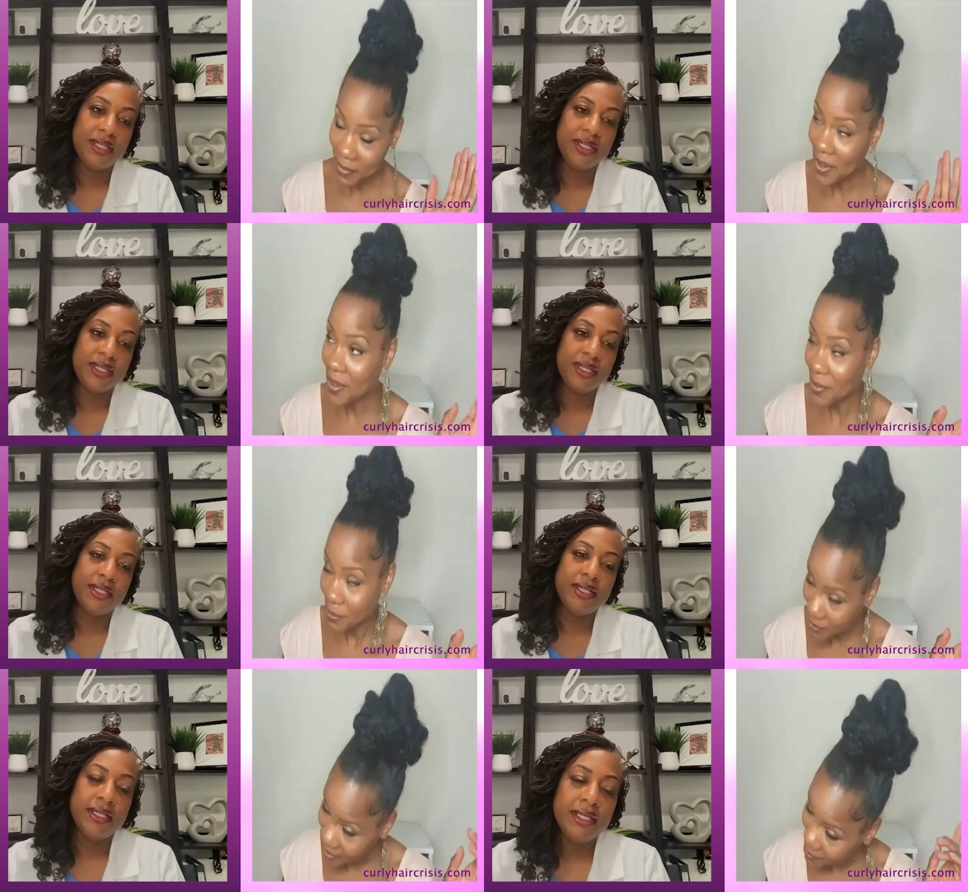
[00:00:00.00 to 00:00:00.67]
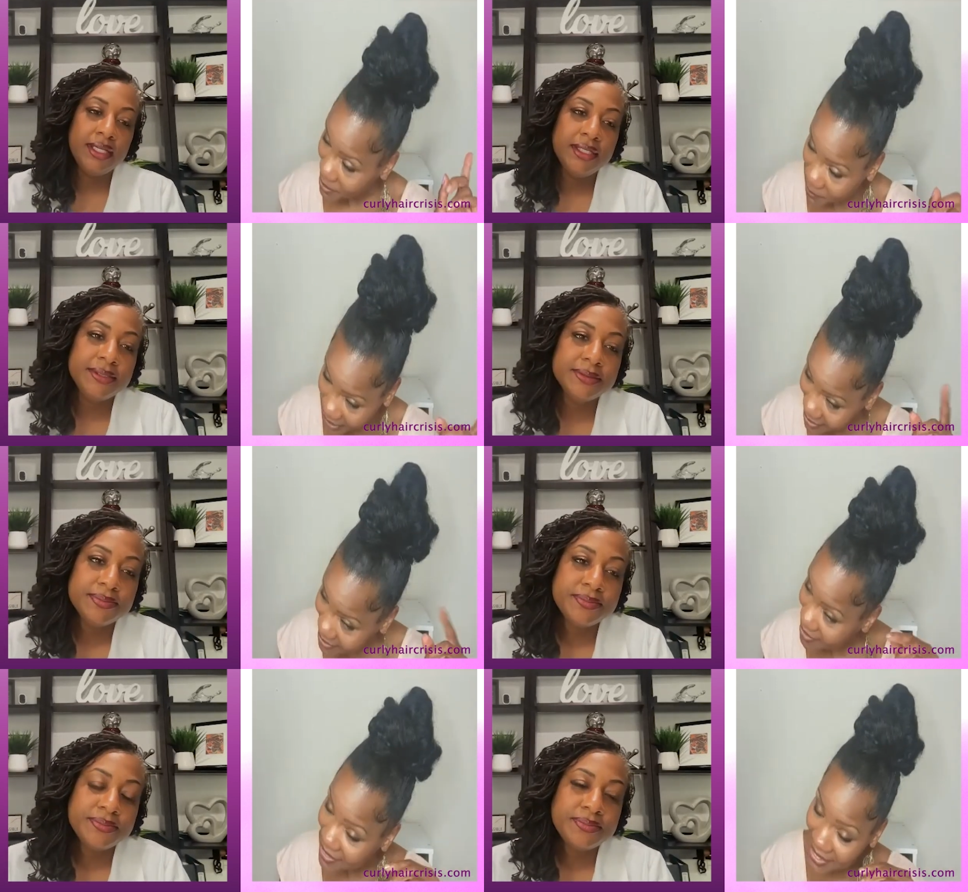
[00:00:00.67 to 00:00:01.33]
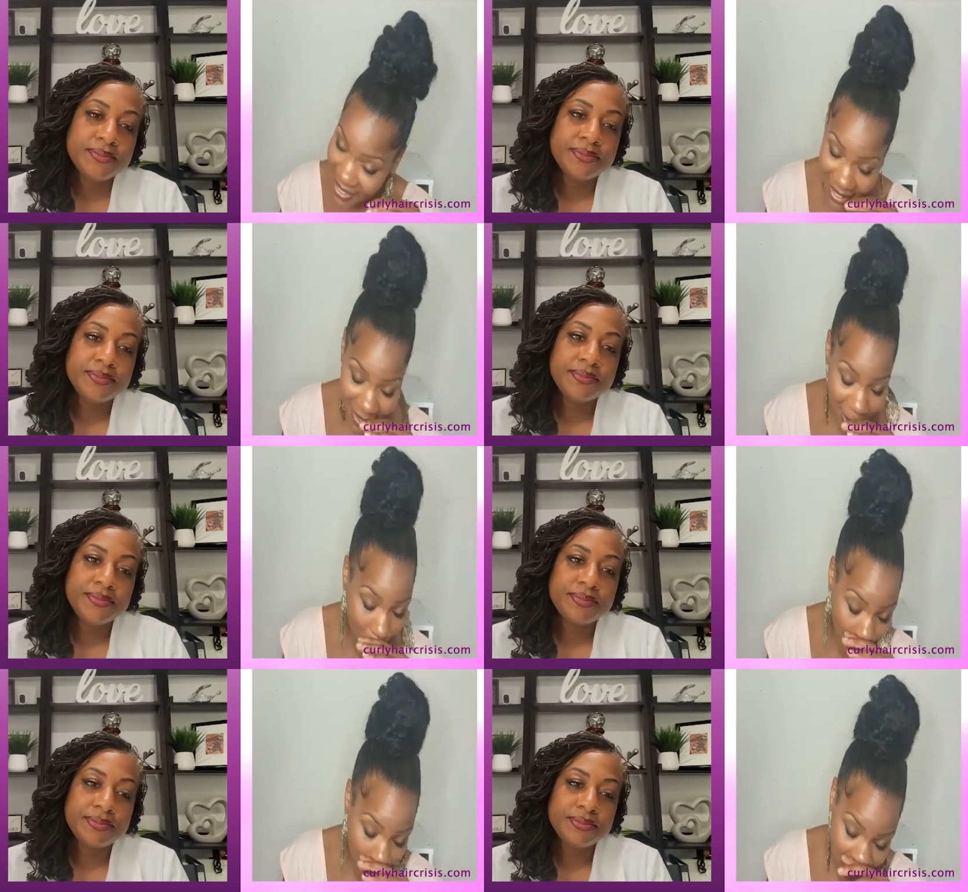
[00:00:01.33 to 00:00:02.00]
Speaker 1: my one of my best girls just
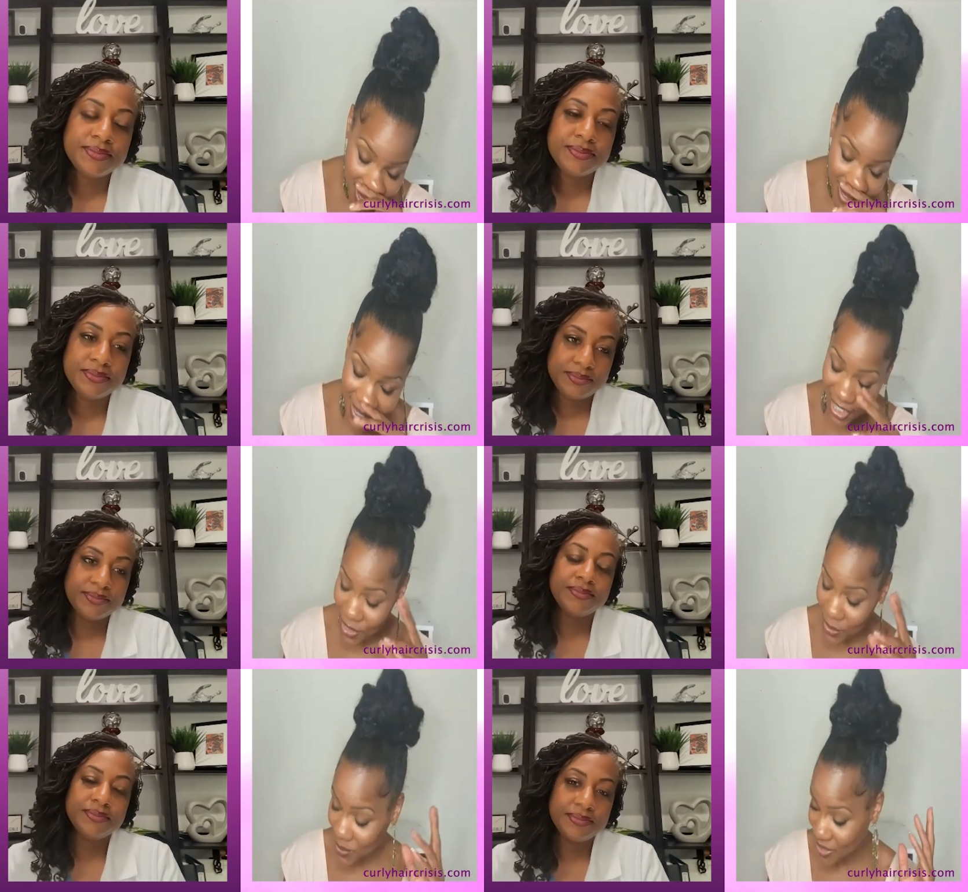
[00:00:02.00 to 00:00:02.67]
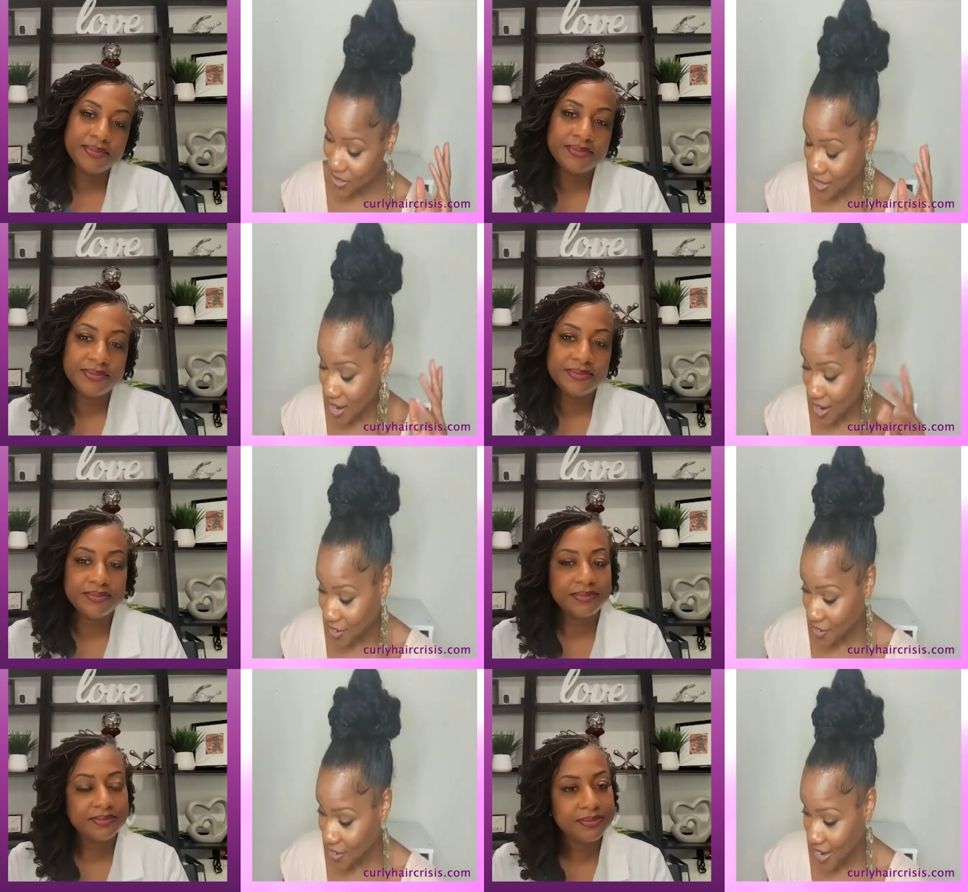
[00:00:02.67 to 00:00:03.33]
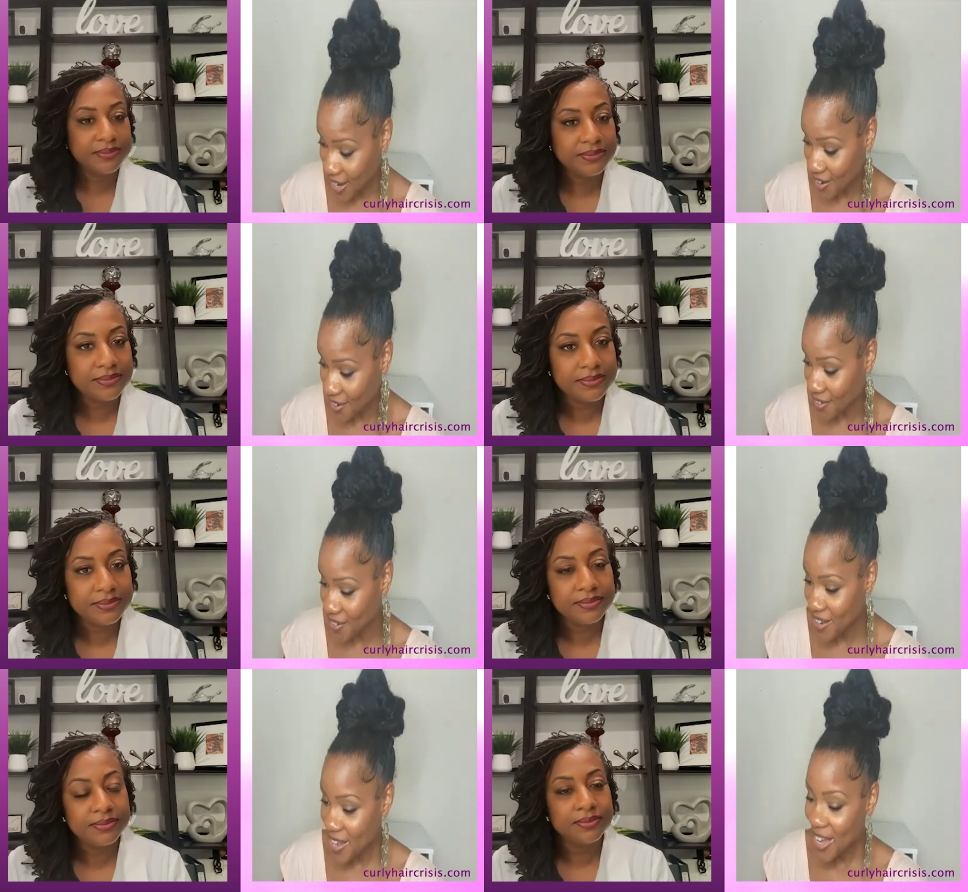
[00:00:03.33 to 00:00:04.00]
called me, said she wanted to lock her
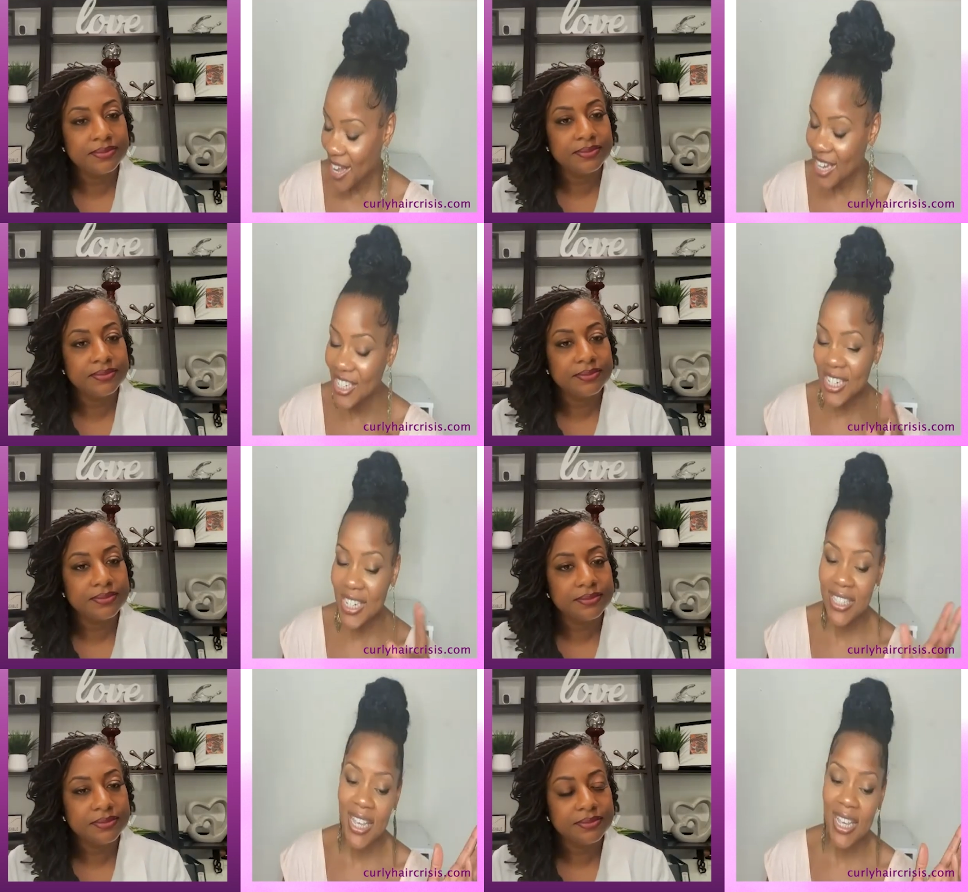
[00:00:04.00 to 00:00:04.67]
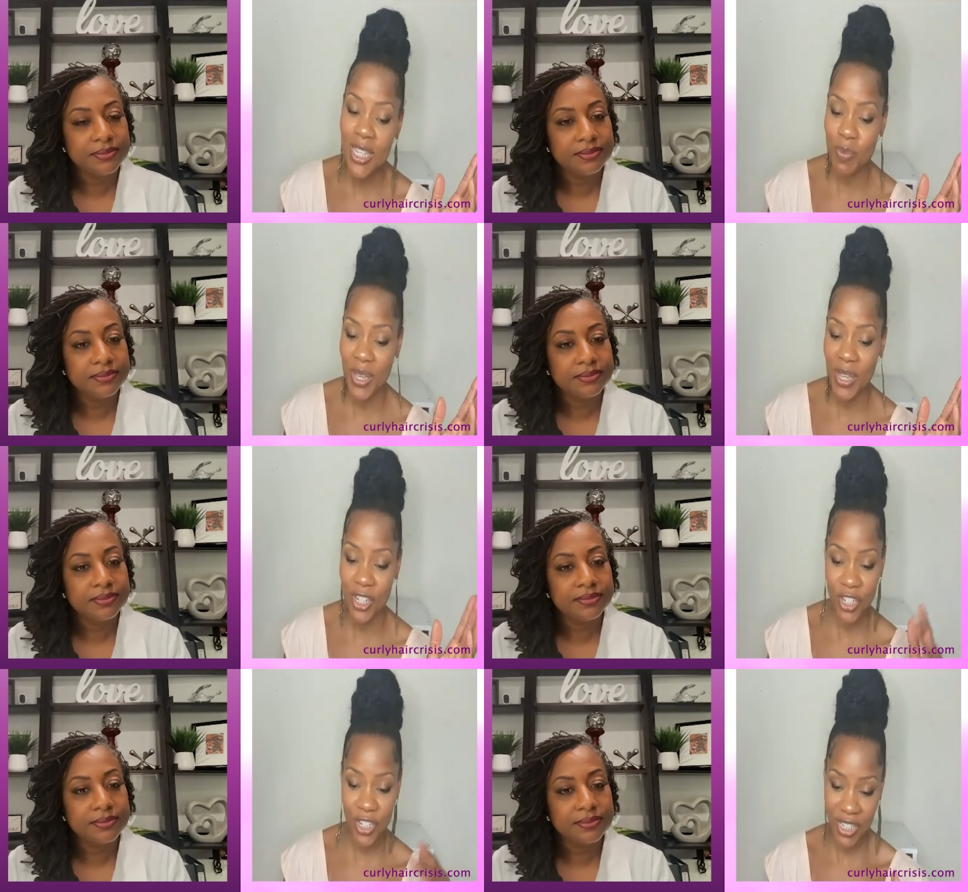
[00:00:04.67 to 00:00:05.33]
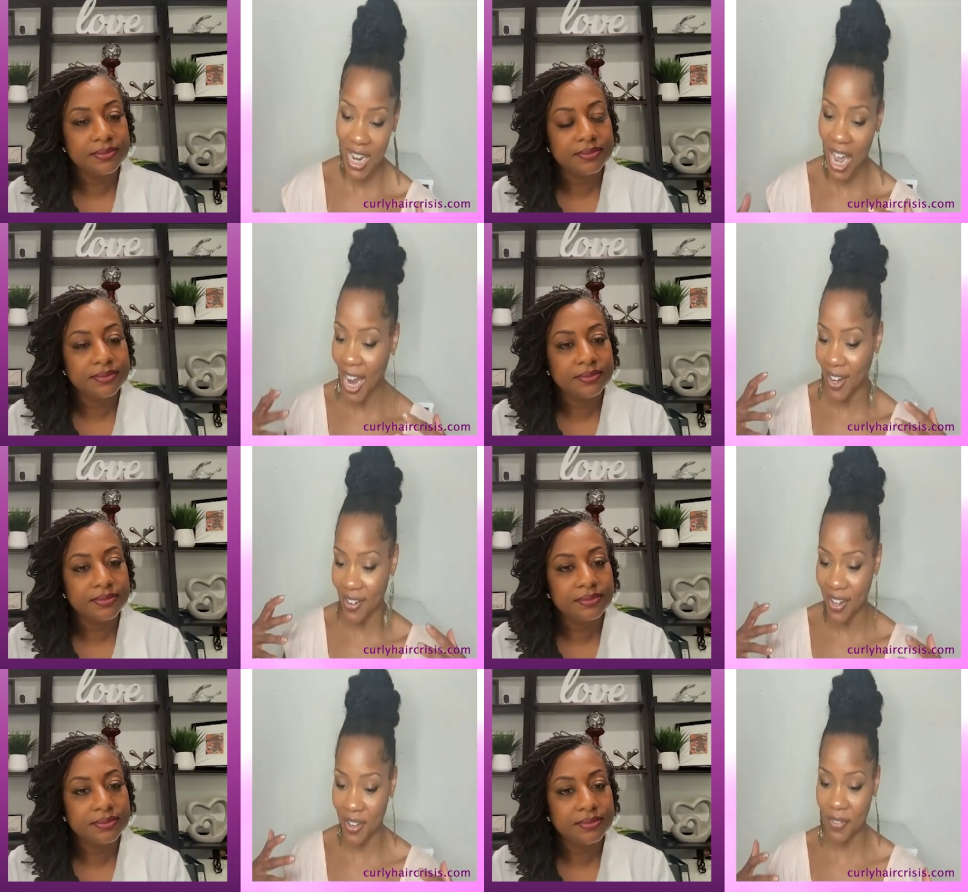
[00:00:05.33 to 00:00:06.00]
hair. And she said it's because she's
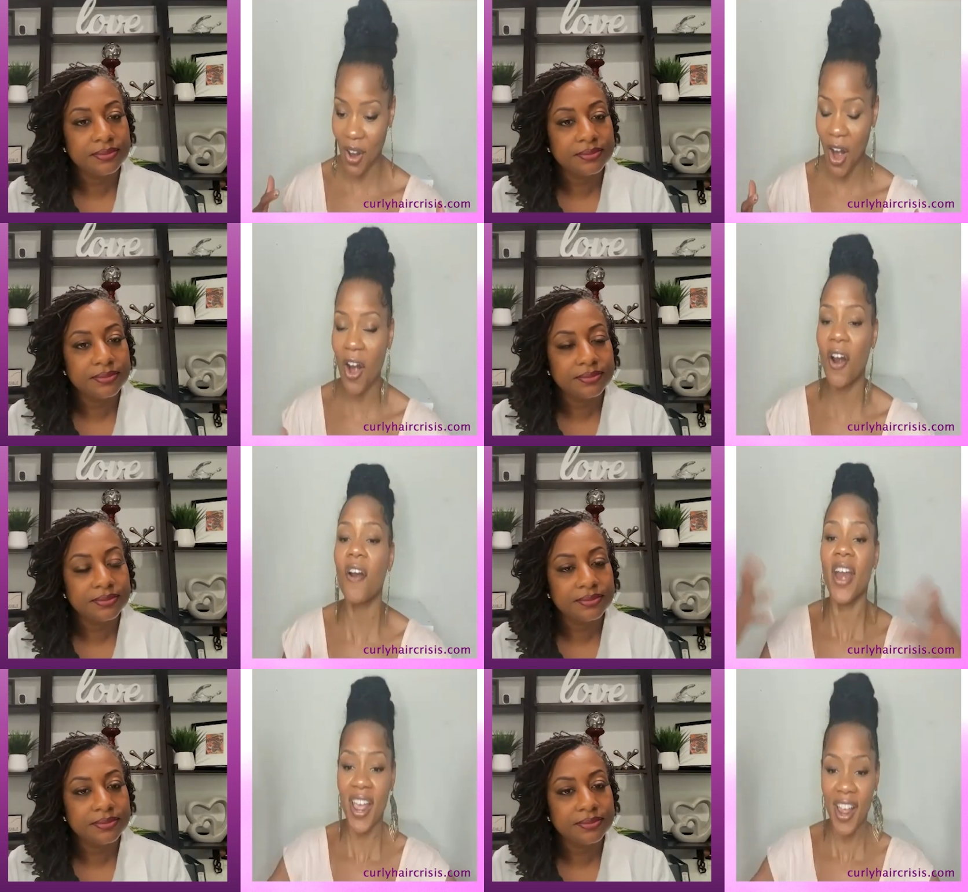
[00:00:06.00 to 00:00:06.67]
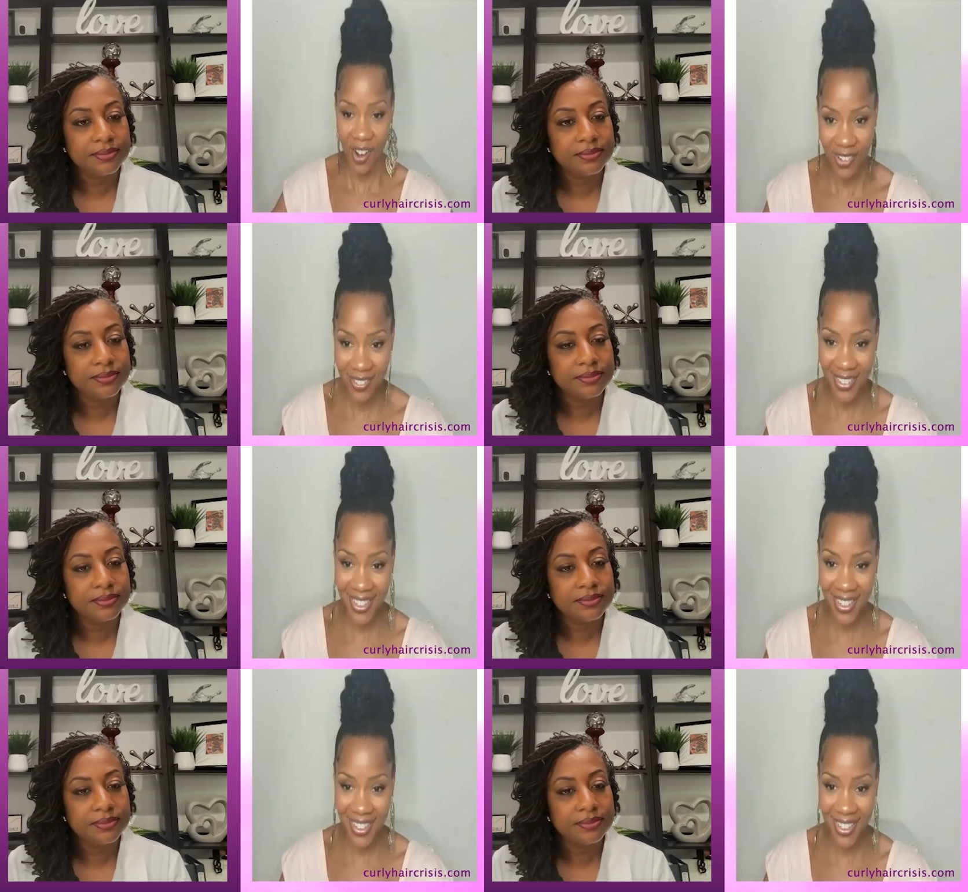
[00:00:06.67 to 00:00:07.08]
tired of her hair.